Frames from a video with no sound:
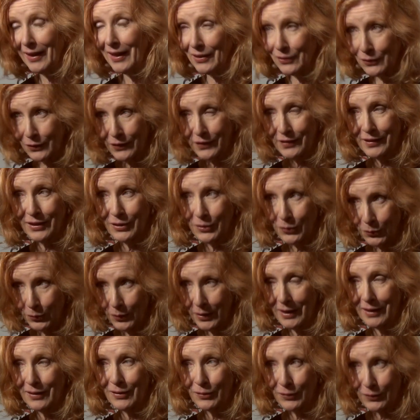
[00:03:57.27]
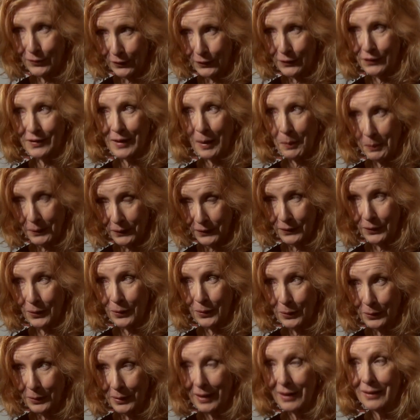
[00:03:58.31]
interesting to read the first
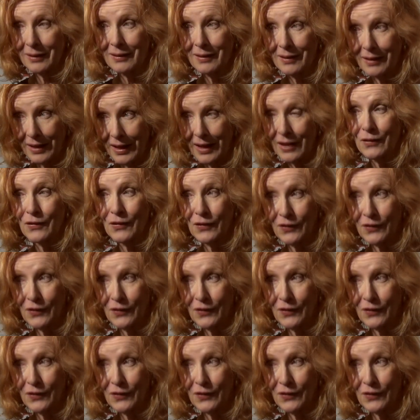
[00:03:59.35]
episode and, and